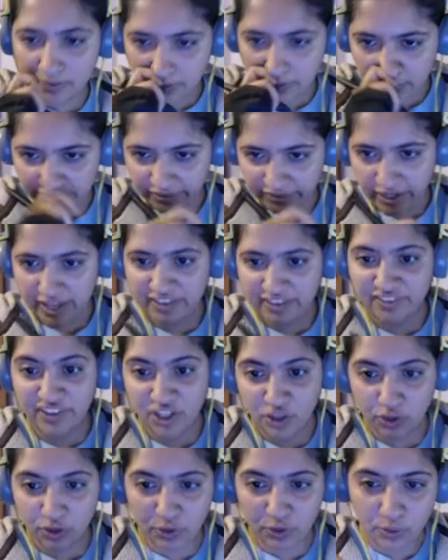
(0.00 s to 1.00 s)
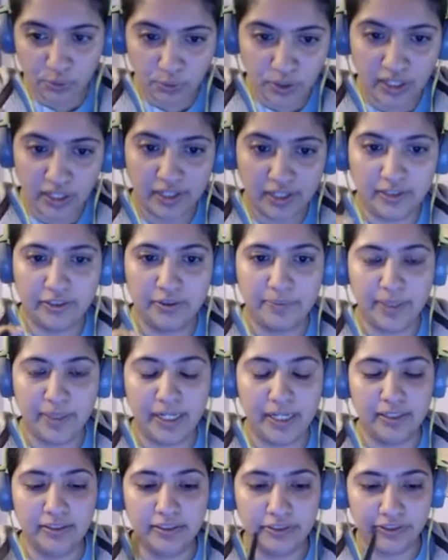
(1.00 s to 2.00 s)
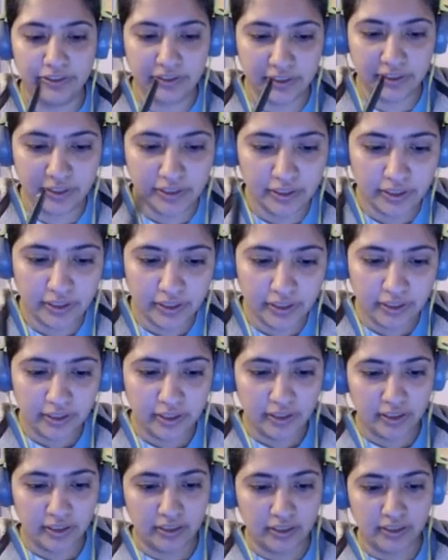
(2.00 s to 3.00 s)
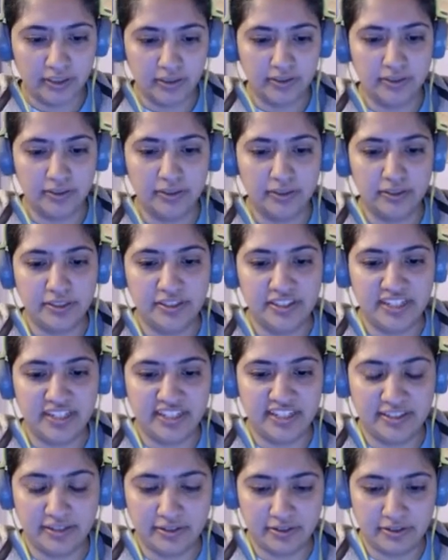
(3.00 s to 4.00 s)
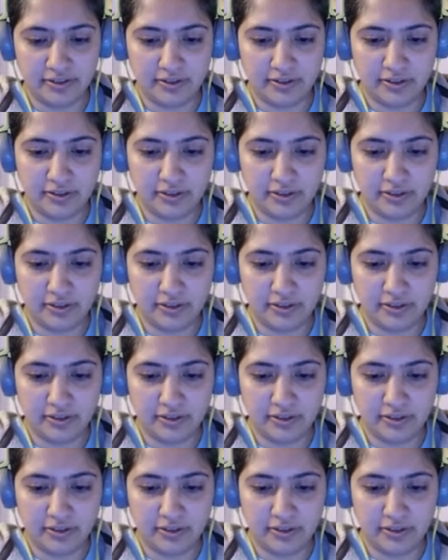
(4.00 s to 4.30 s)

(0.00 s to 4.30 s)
A 5 hue color palette is decent.